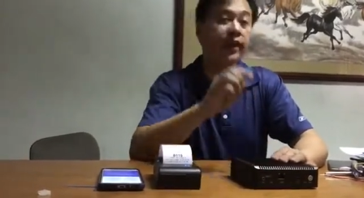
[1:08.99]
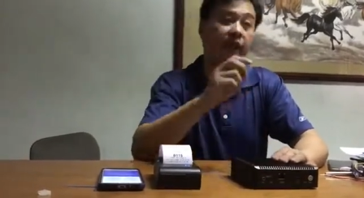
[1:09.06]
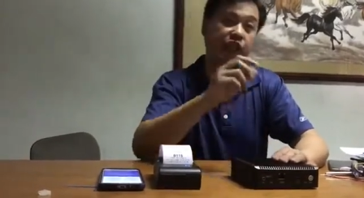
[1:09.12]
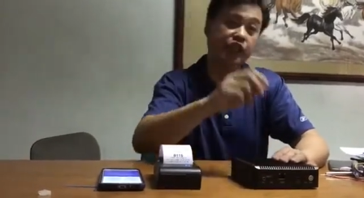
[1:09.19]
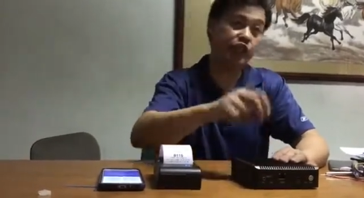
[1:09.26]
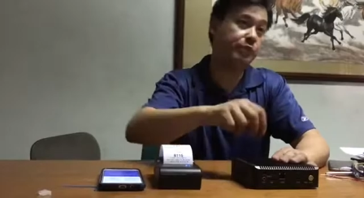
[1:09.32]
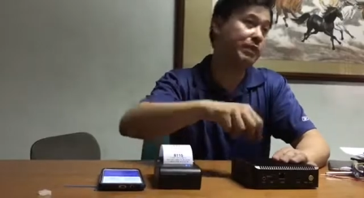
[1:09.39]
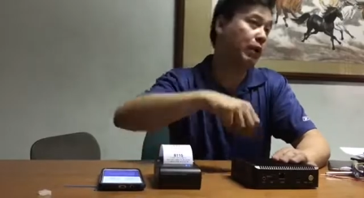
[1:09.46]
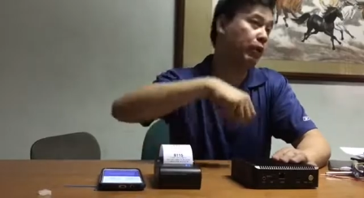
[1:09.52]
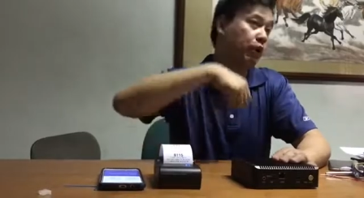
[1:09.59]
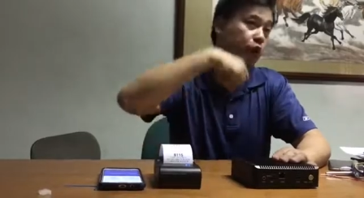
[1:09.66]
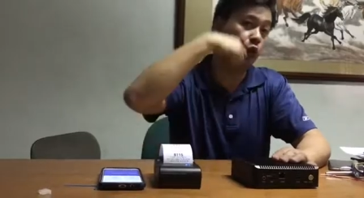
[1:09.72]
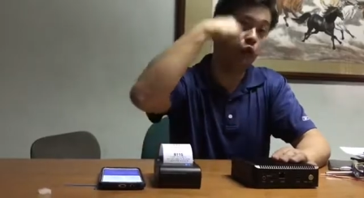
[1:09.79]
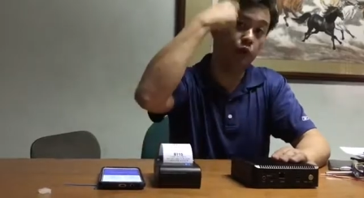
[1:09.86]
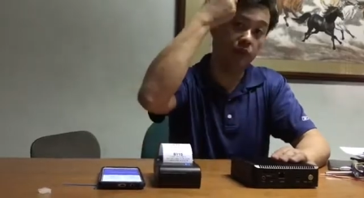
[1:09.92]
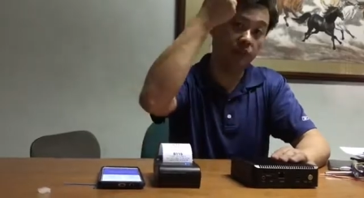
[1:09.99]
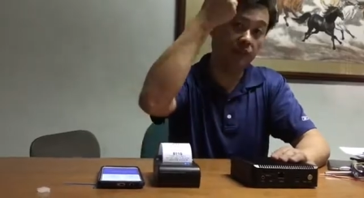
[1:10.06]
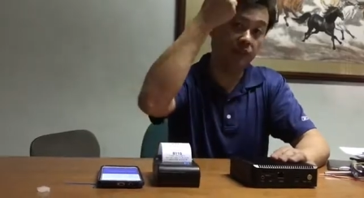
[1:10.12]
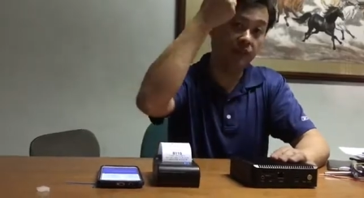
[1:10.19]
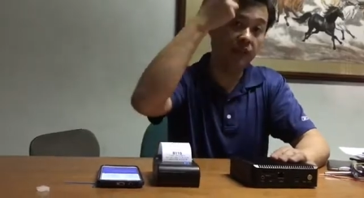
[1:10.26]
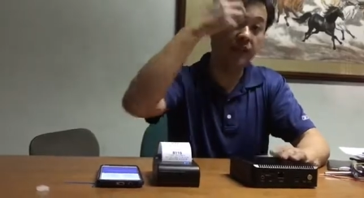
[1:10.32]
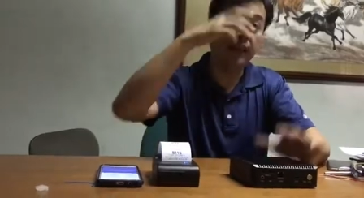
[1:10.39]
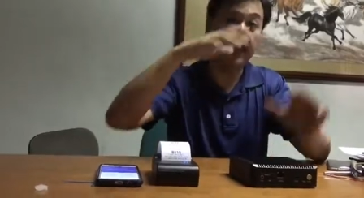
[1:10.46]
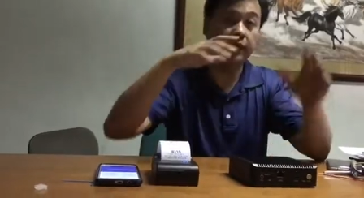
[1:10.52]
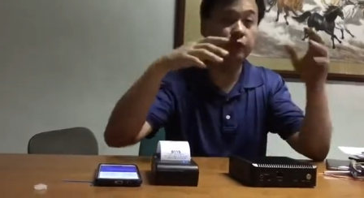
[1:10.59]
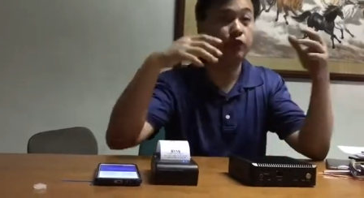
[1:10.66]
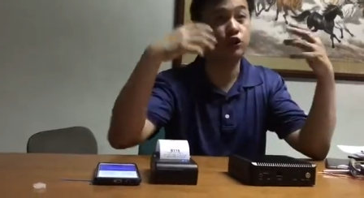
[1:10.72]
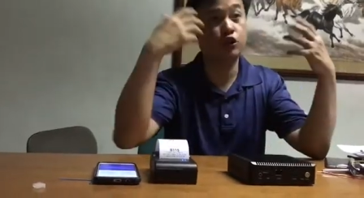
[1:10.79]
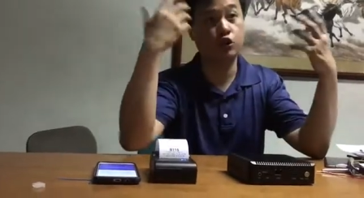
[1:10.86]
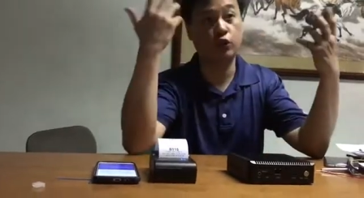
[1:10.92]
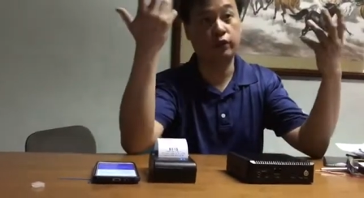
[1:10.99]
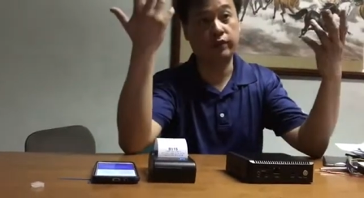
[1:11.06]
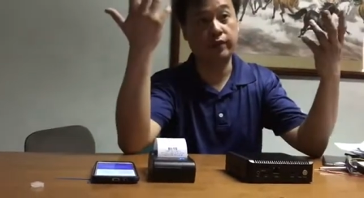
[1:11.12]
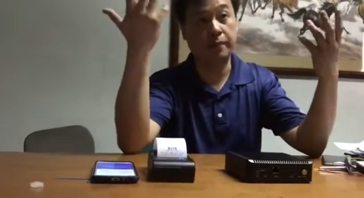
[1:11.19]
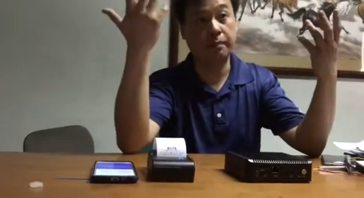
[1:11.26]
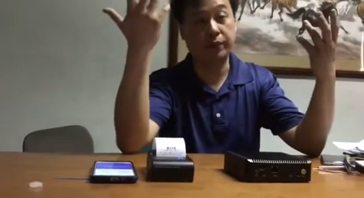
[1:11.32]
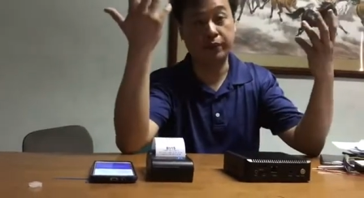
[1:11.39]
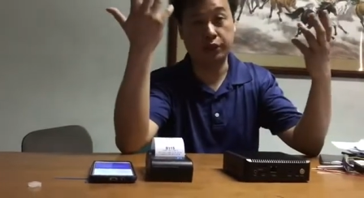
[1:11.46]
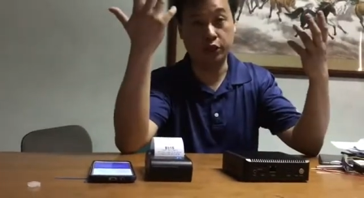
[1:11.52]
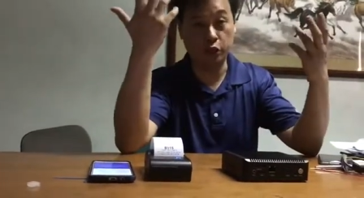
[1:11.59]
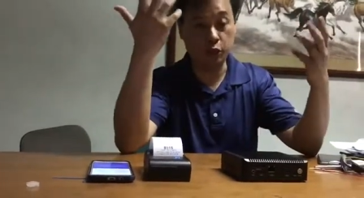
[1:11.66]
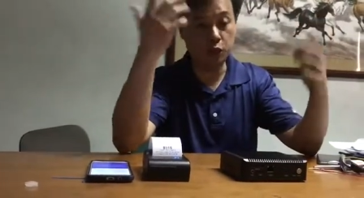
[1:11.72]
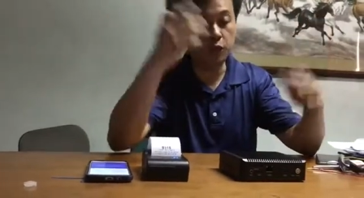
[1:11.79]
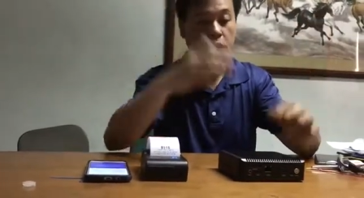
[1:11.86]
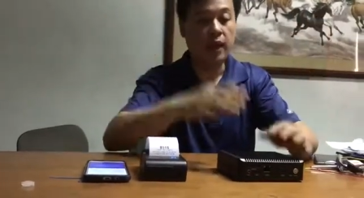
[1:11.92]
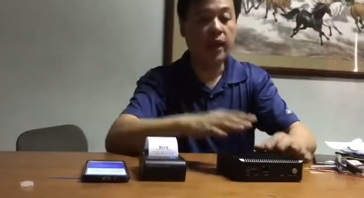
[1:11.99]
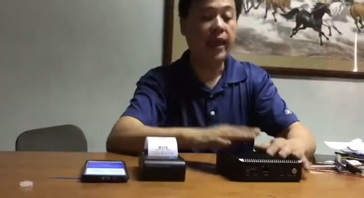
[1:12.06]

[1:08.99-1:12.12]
HDMI will go to a TV and will show the template queue,